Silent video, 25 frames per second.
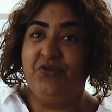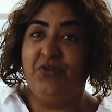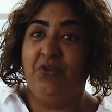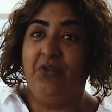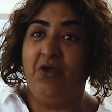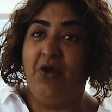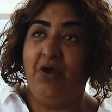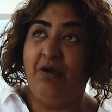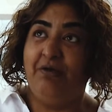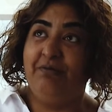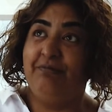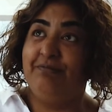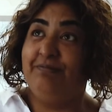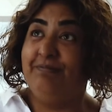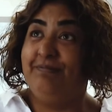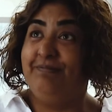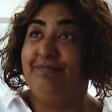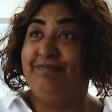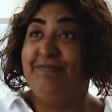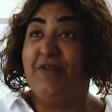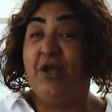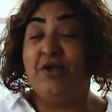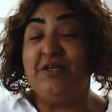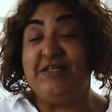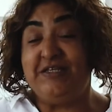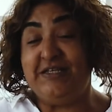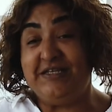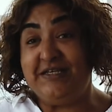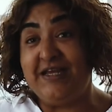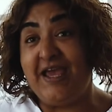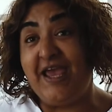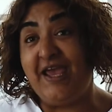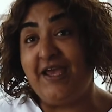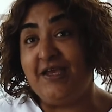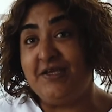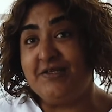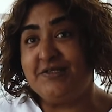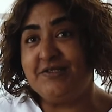90
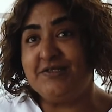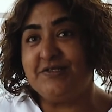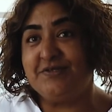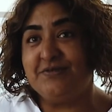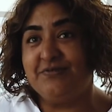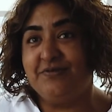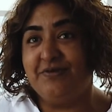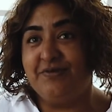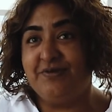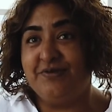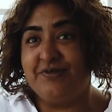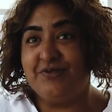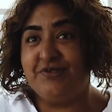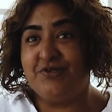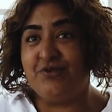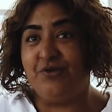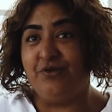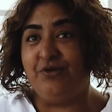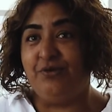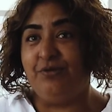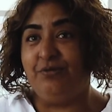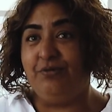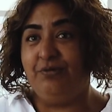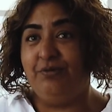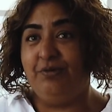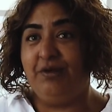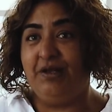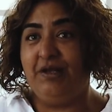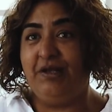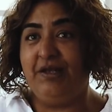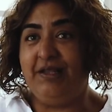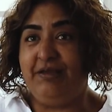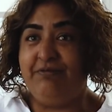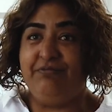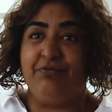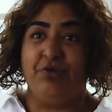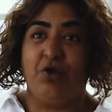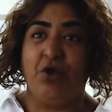days to
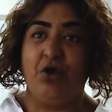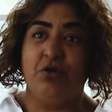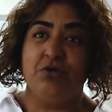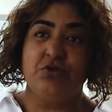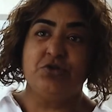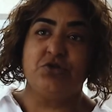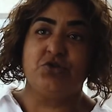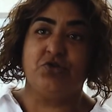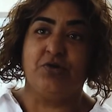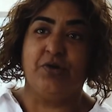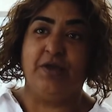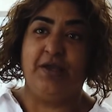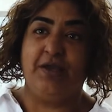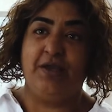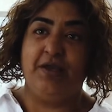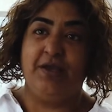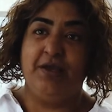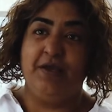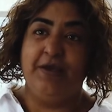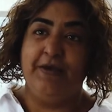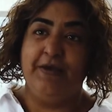leave the country.